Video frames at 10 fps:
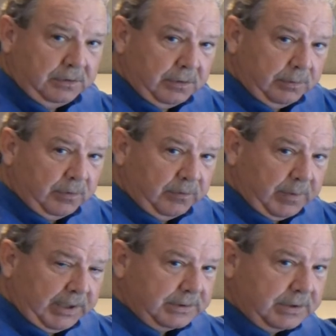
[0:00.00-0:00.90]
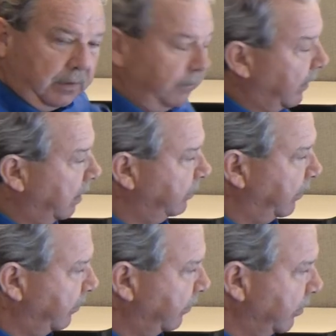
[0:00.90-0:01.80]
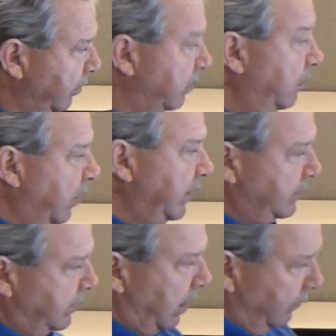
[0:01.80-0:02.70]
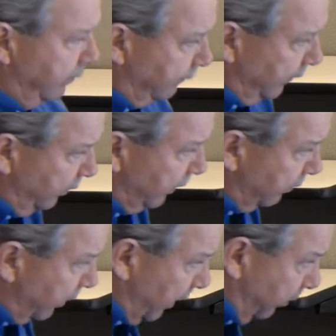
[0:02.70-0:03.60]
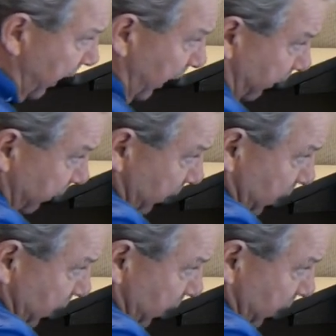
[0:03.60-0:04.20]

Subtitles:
to move myself up through what is now the viewing ray path